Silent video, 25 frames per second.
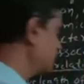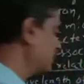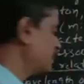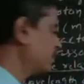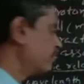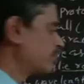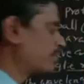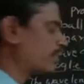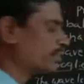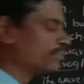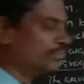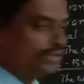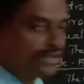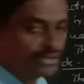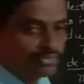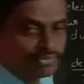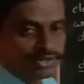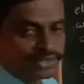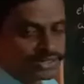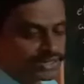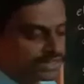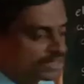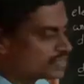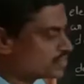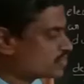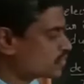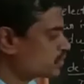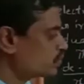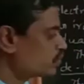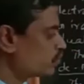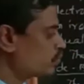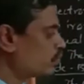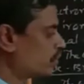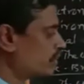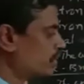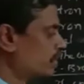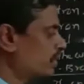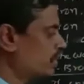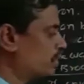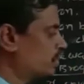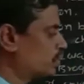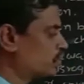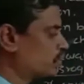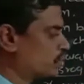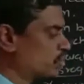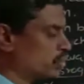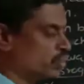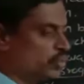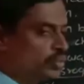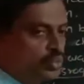From equations 1
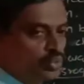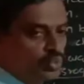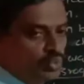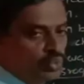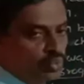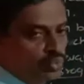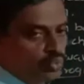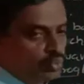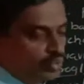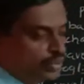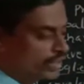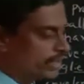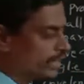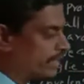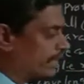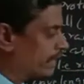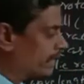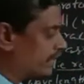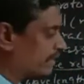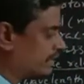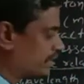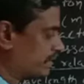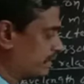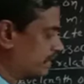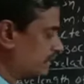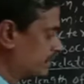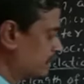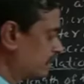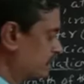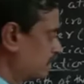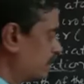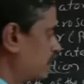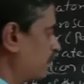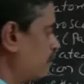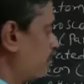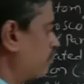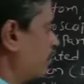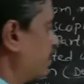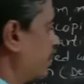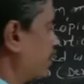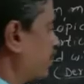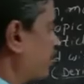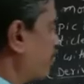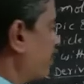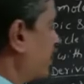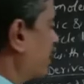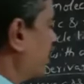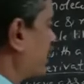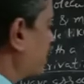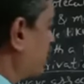and 2, we get by
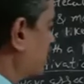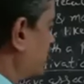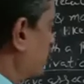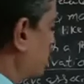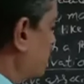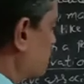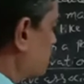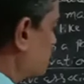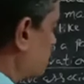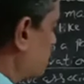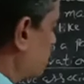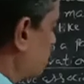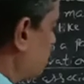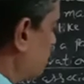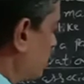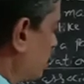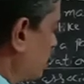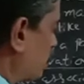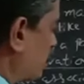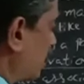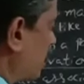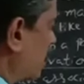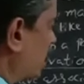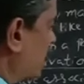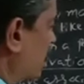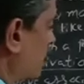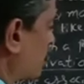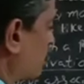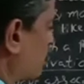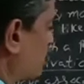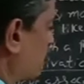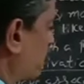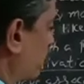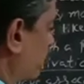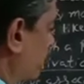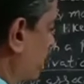equating these two, both are in terms of